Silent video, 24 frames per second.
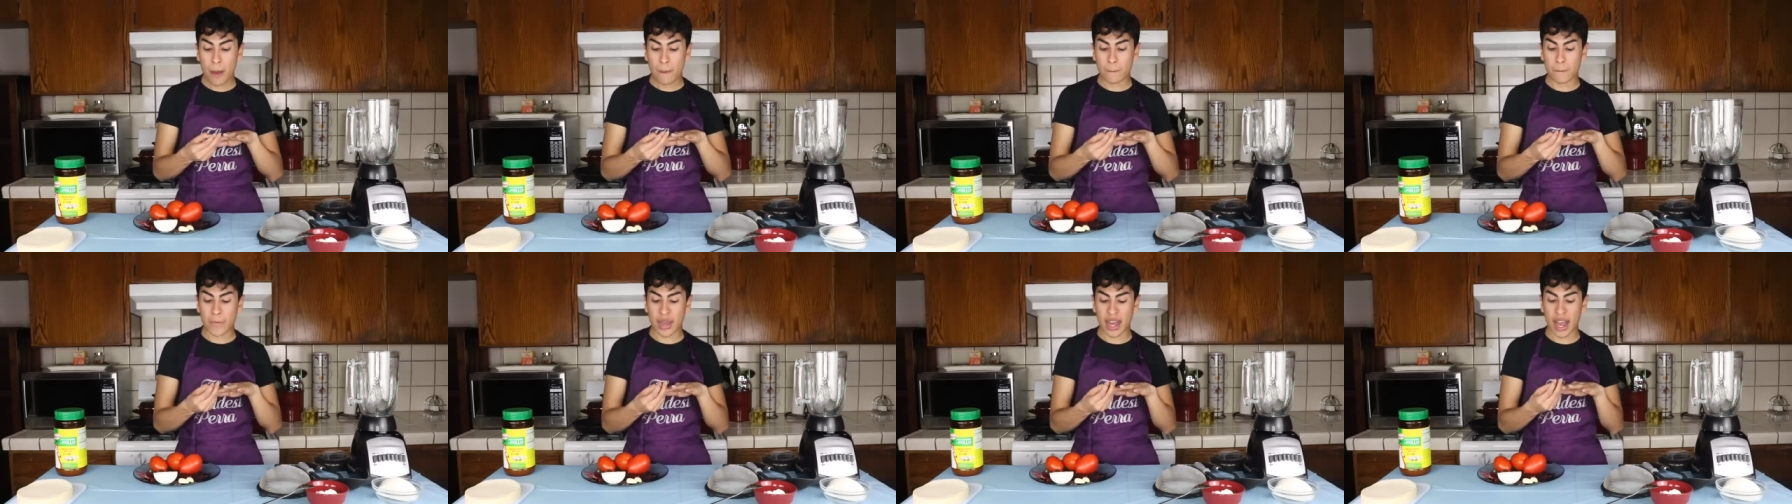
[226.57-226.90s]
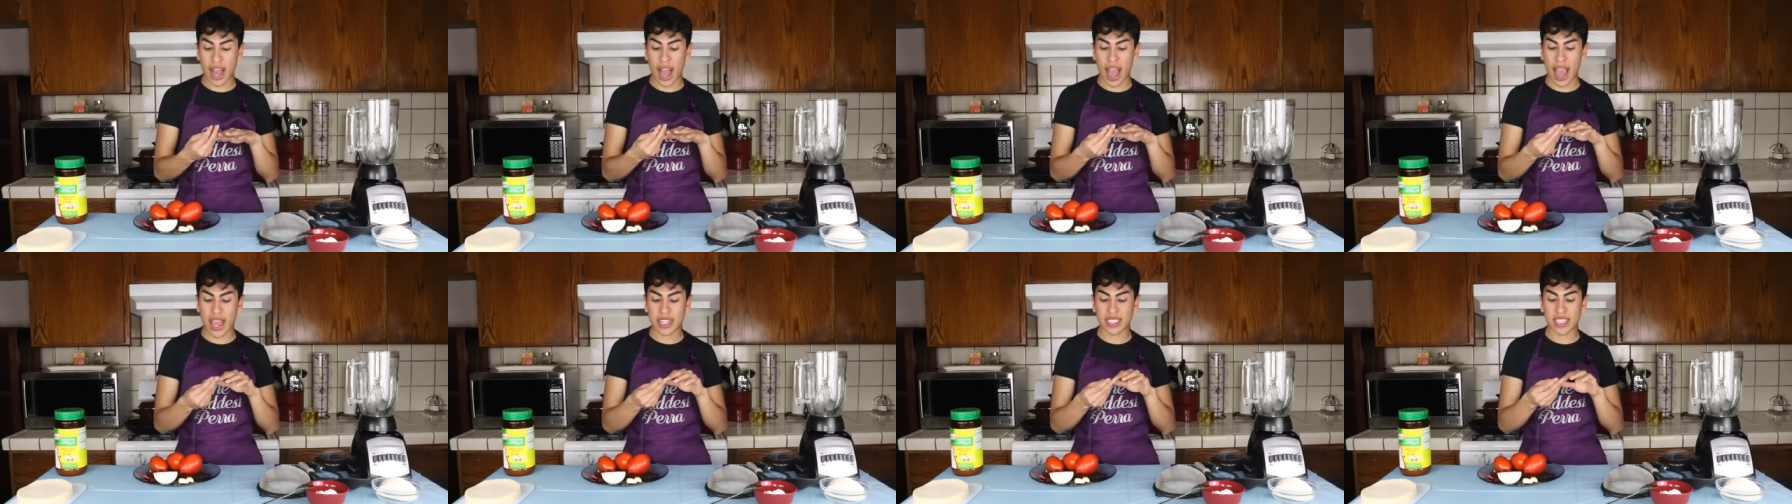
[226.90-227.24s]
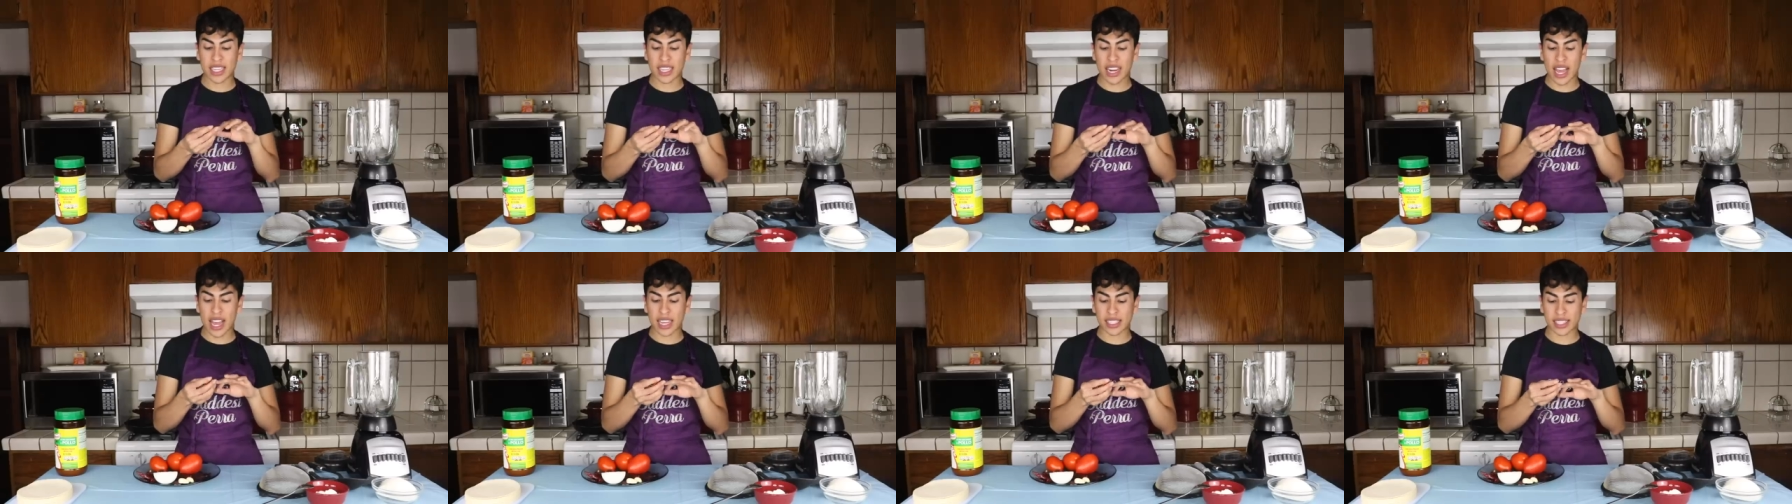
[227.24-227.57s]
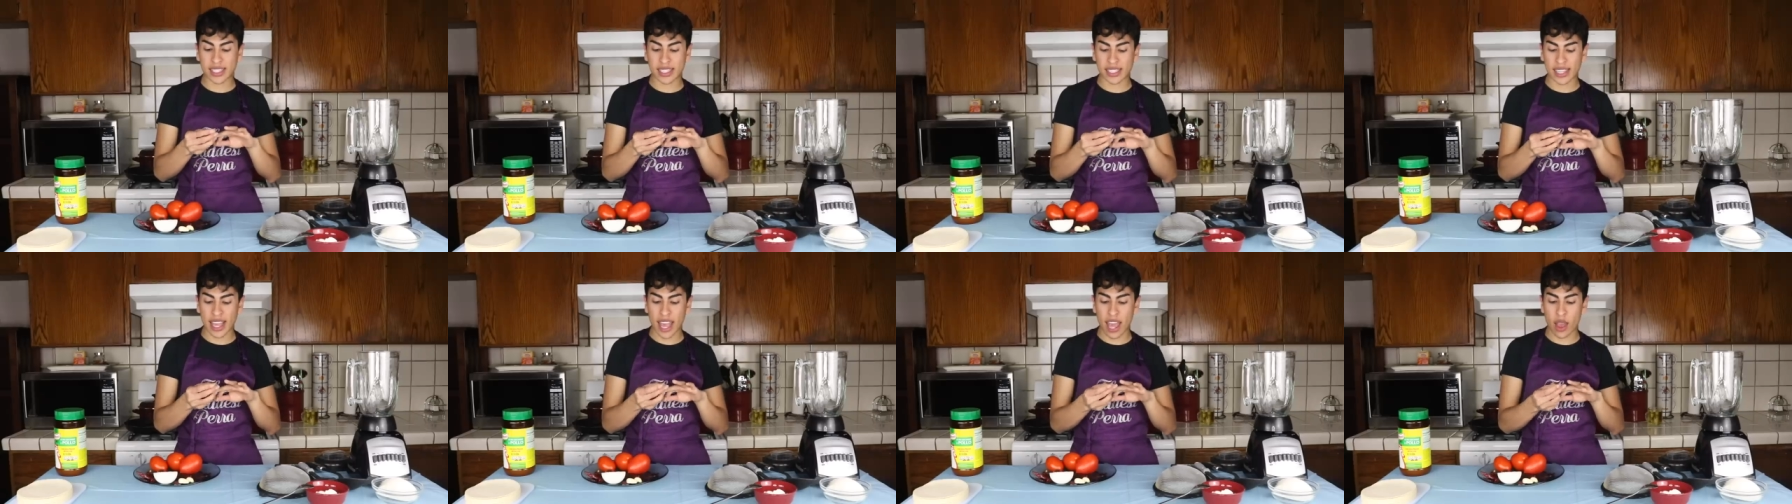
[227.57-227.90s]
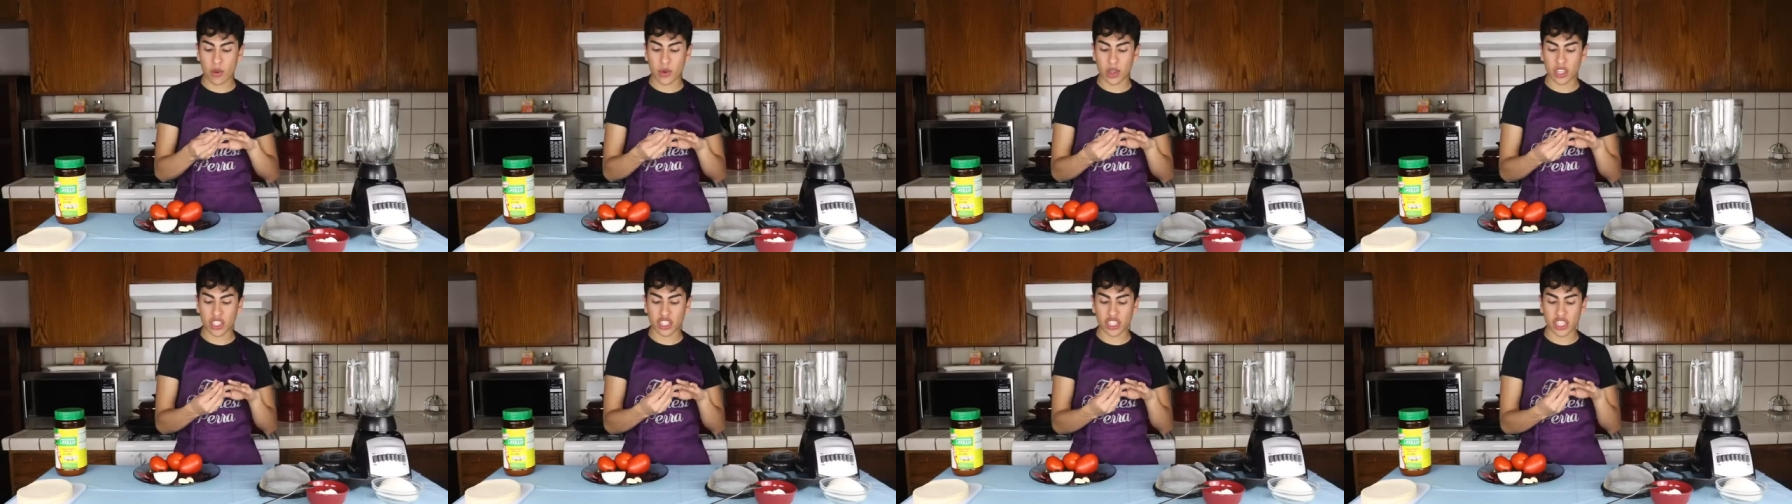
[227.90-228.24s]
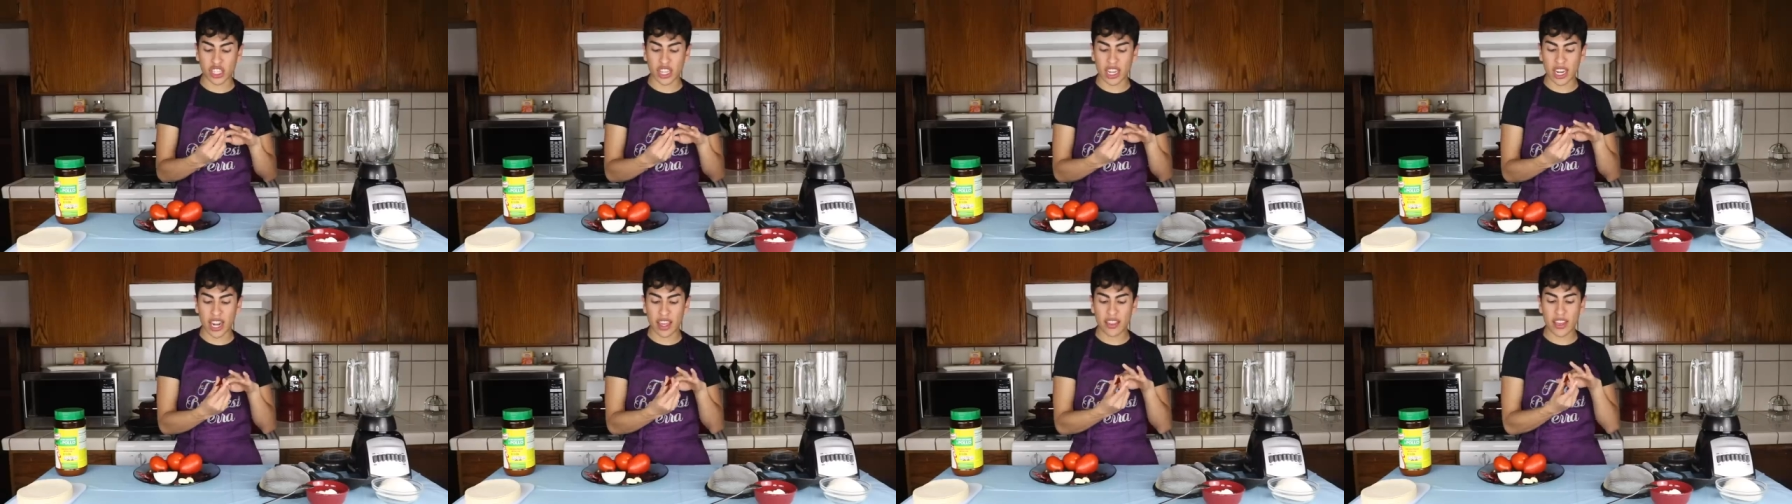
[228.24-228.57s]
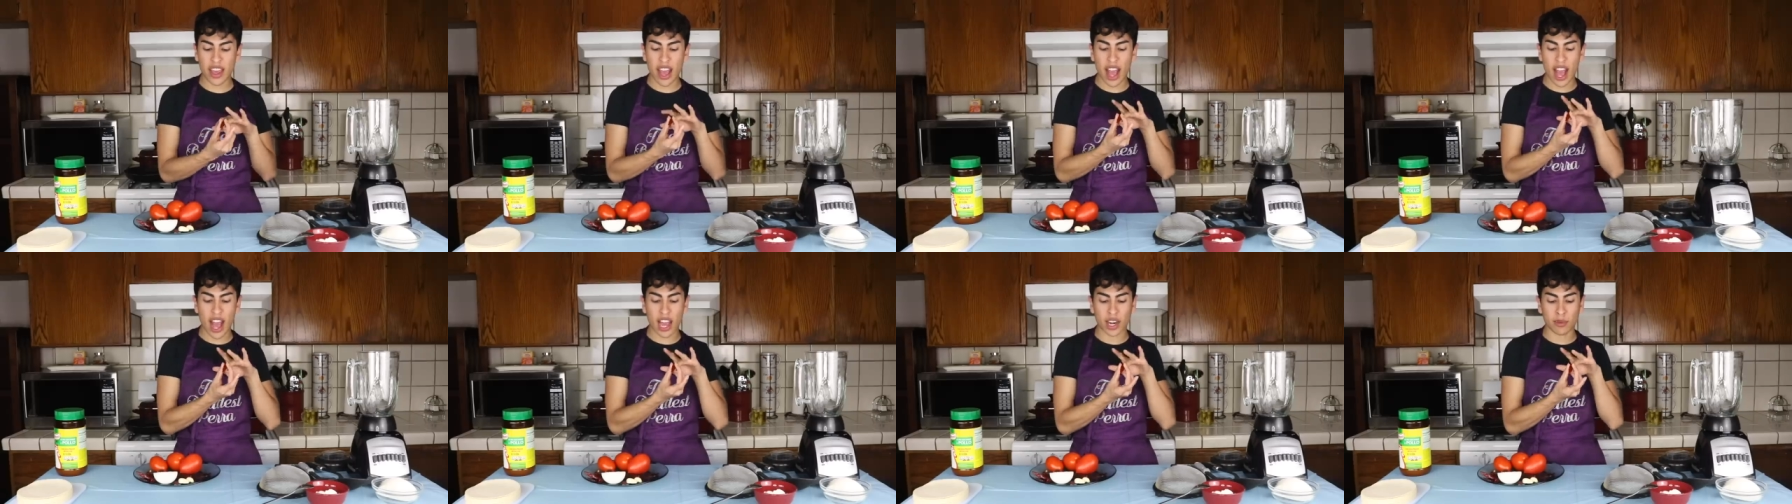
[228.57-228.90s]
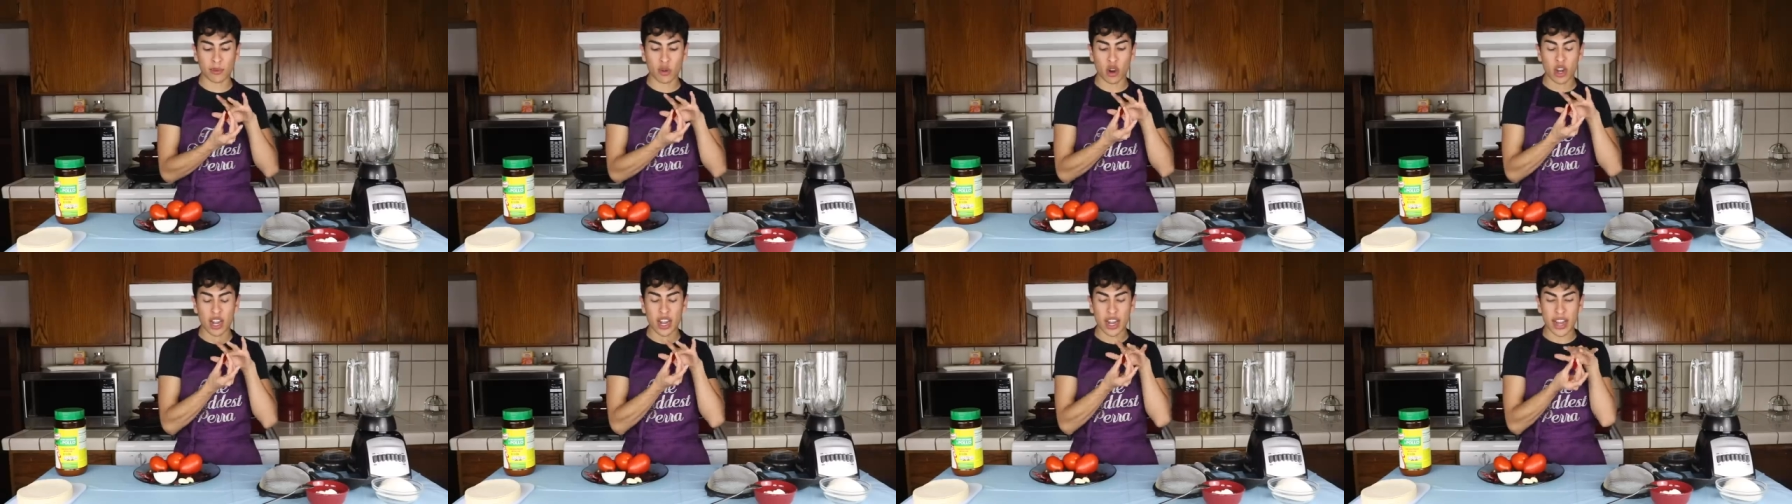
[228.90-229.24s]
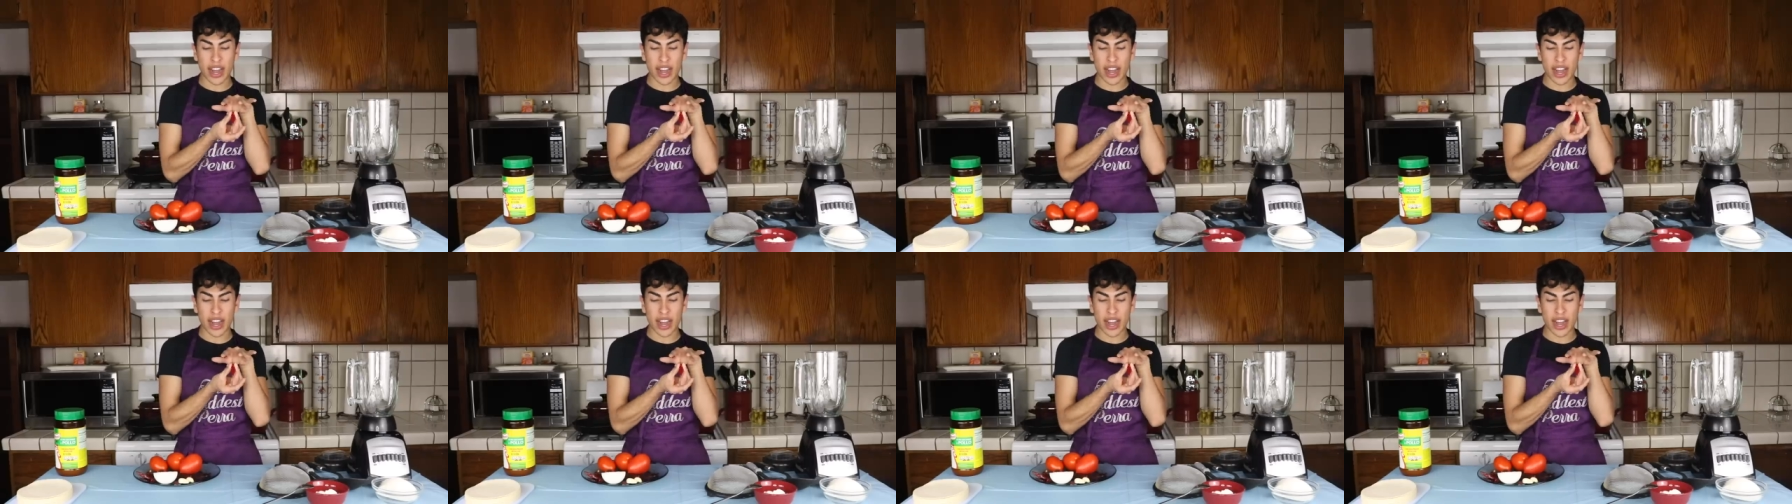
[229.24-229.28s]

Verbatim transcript: But I did a set with chile de arbol